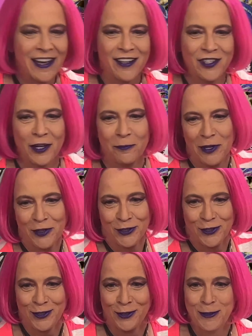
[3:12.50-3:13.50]
gotta check, make sure
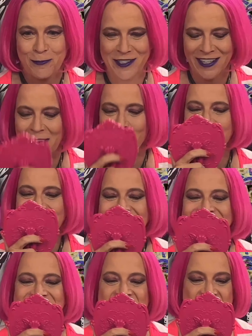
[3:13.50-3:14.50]
there's no lipstick on my
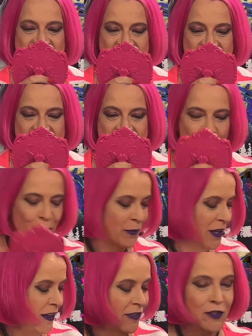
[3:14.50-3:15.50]
teeth. No,
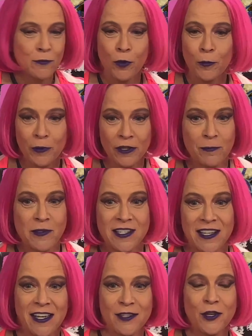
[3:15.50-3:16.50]
this purple
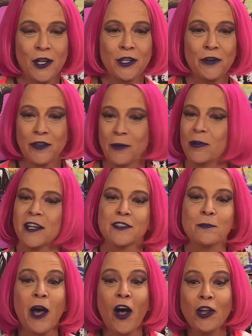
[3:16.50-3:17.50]
lipstick gets all over the place.
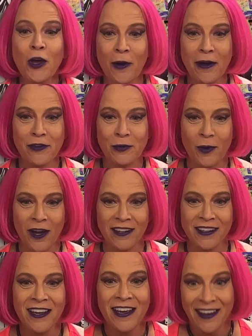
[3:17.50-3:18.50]
But hello
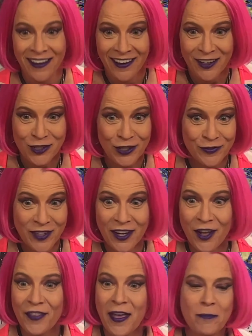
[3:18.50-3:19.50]
everyone. Should have done
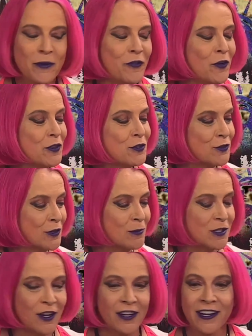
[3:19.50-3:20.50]
all that before the stream
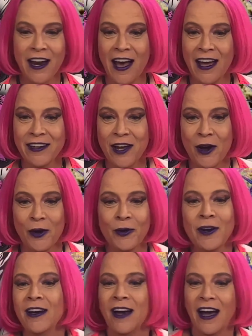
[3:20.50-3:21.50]
started. I know,
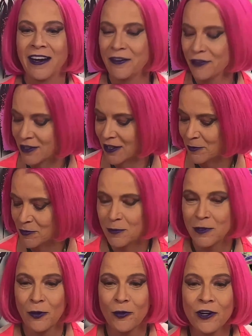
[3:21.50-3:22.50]
I never claimed to
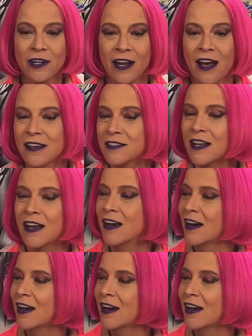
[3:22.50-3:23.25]
be organized.